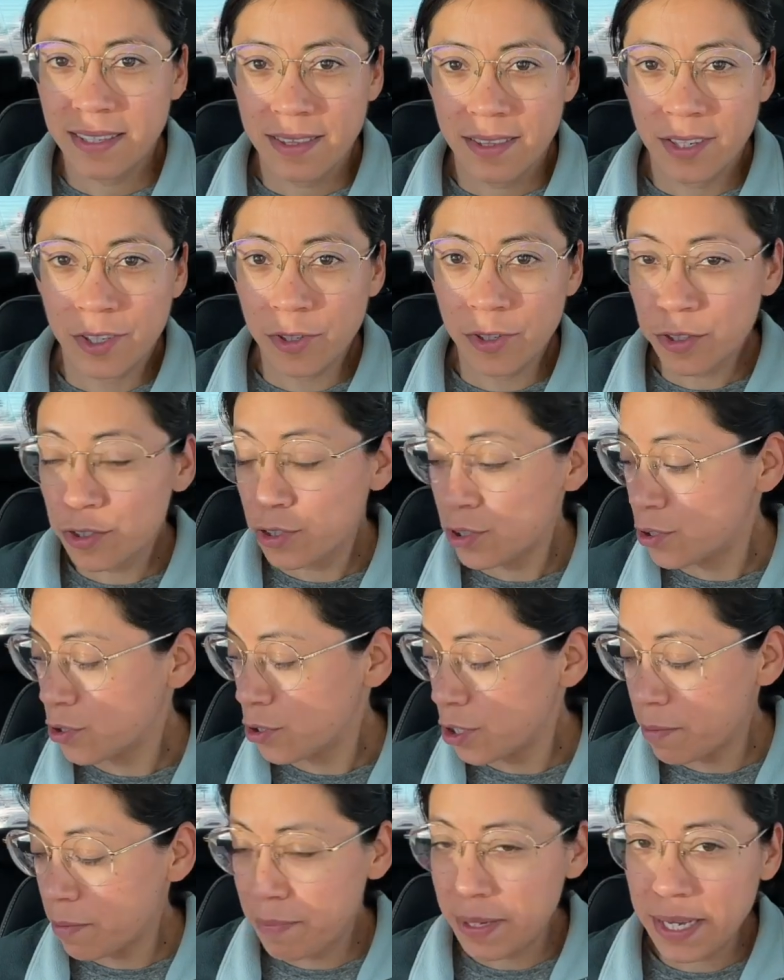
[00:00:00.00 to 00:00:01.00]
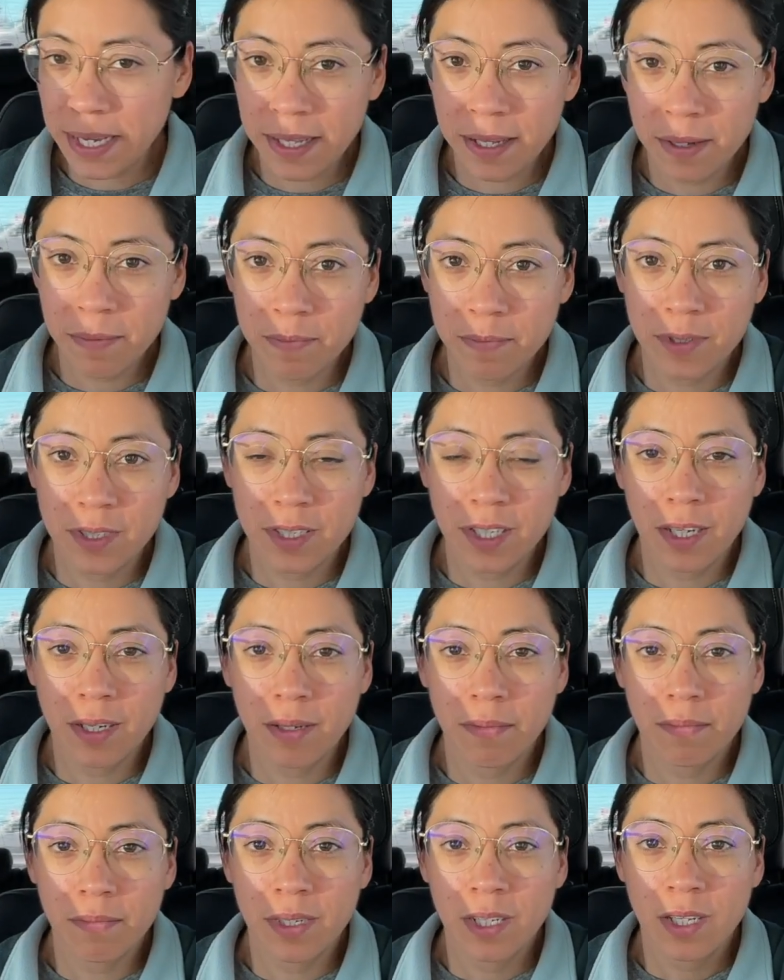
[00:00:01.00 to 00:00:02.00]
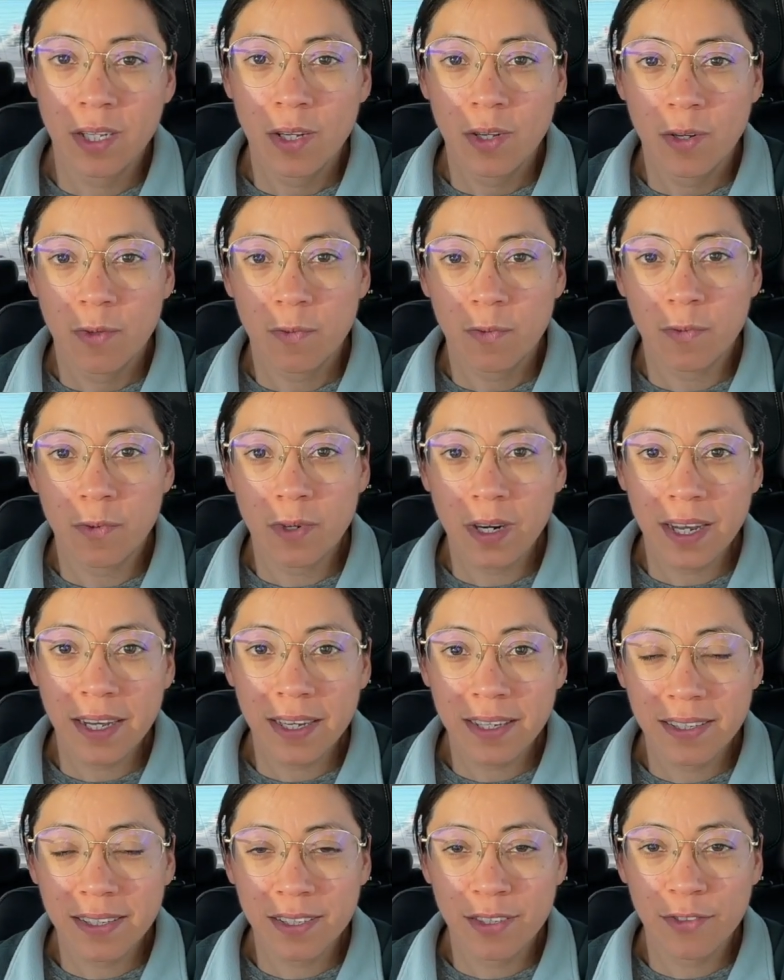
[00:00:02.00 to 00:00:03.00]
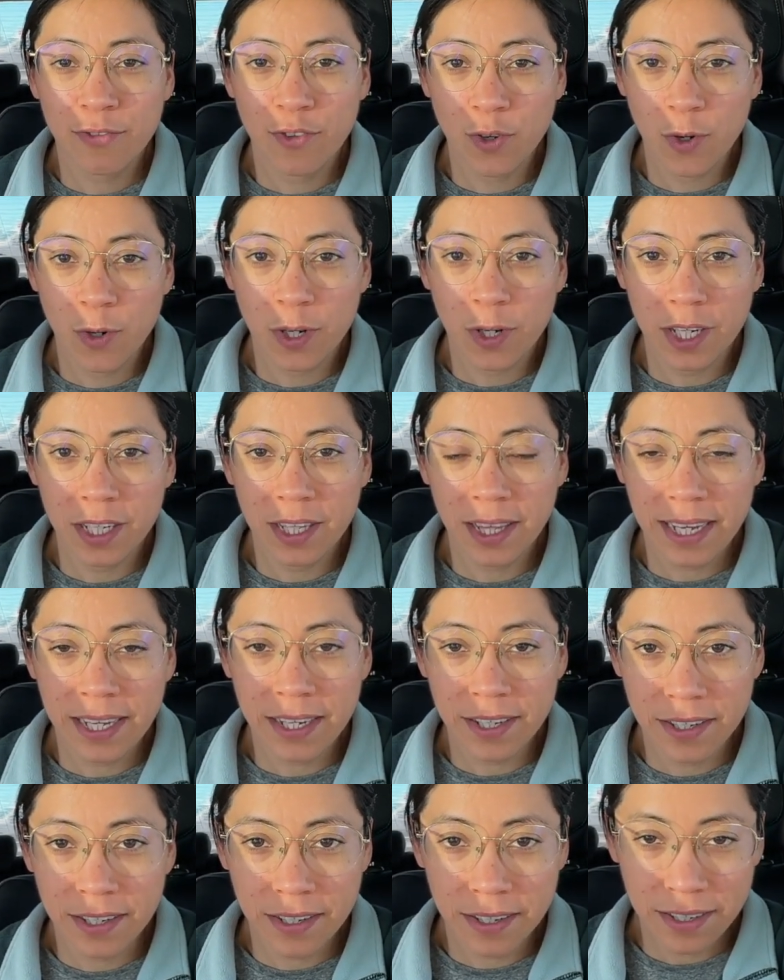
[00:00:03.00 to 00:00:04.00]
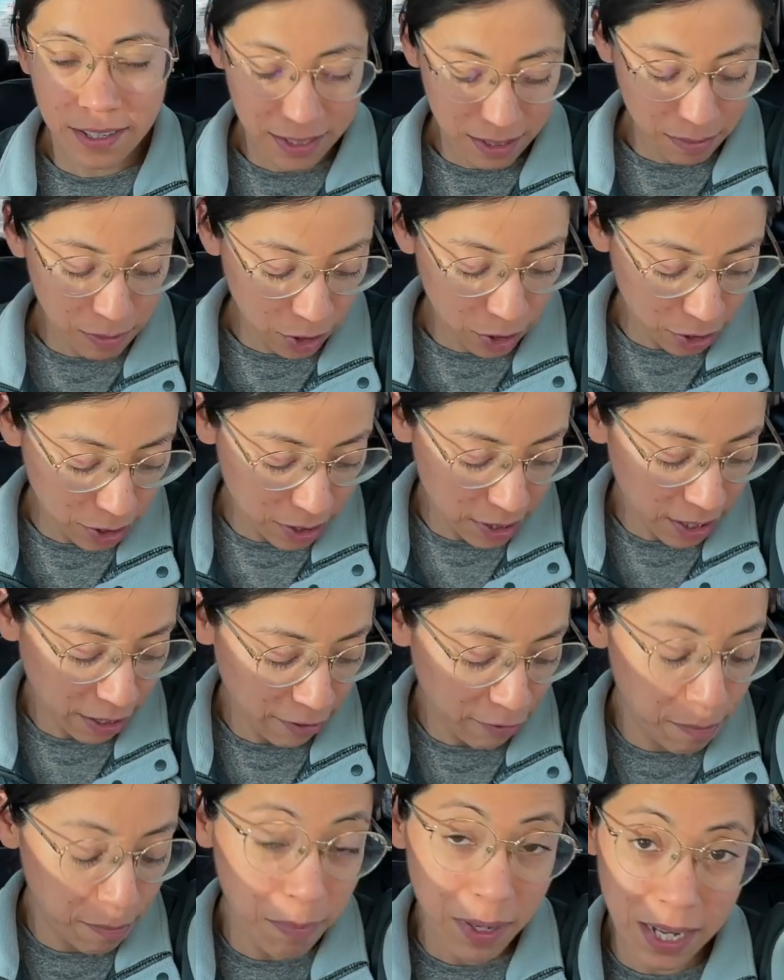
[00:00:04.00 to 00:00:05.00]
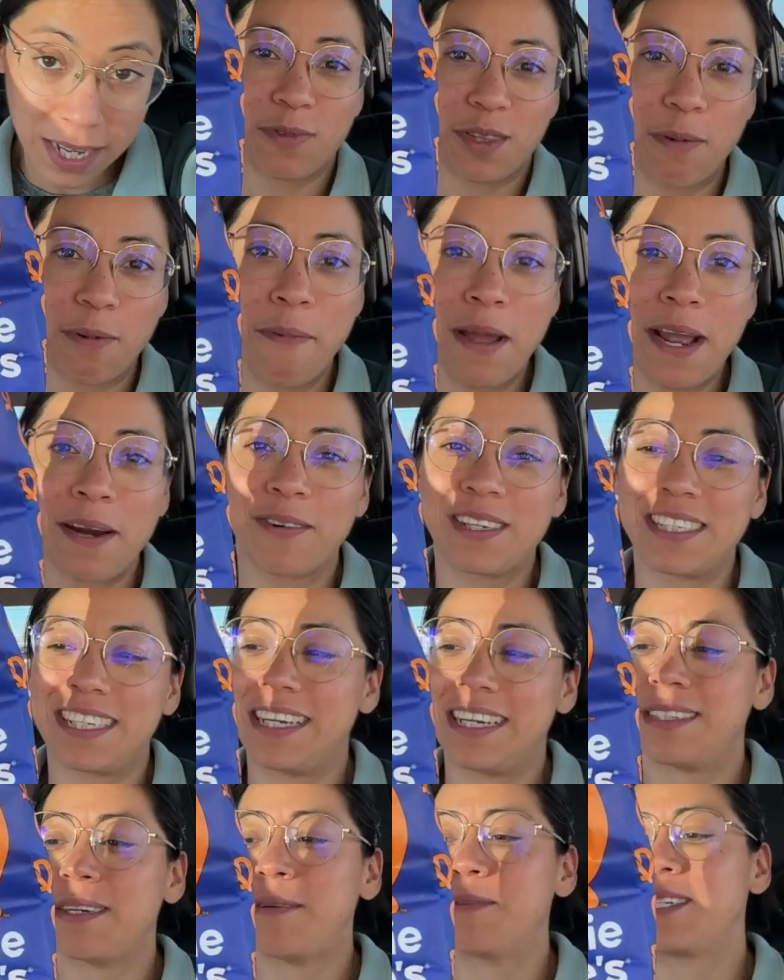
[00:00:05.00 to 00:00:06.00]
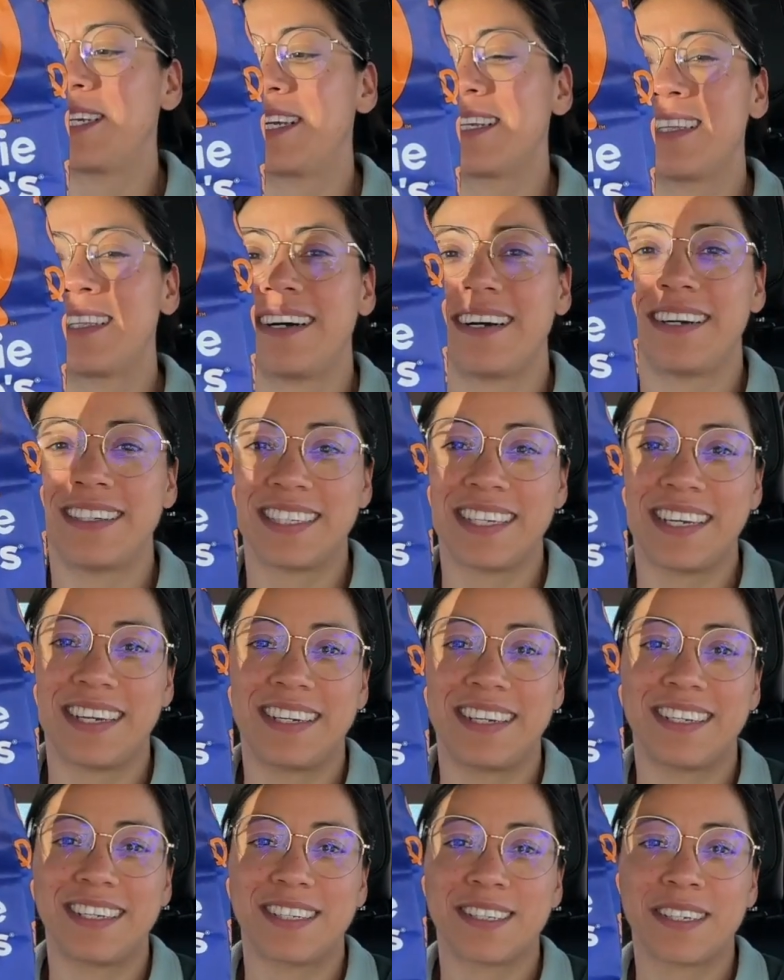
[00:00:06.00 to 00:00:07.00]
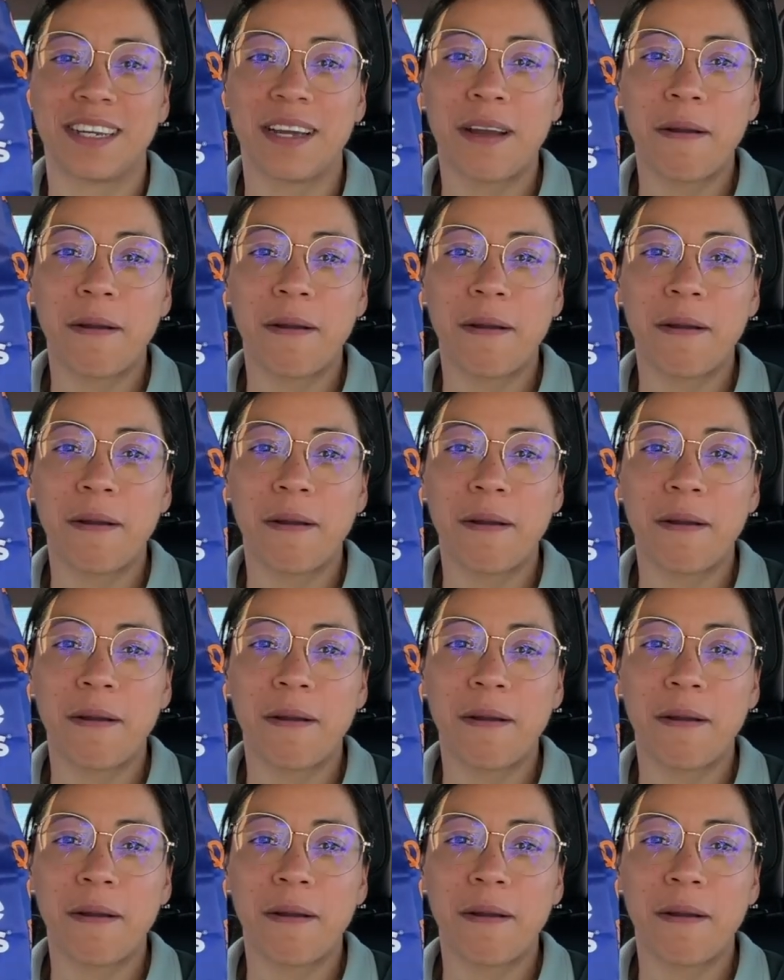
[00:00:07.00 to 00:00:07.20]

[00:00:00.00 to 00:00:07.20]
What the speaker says: the grocery store to pick up some rice for later and some other stuff. But the main reason I stopped was to get the Auntie Annie's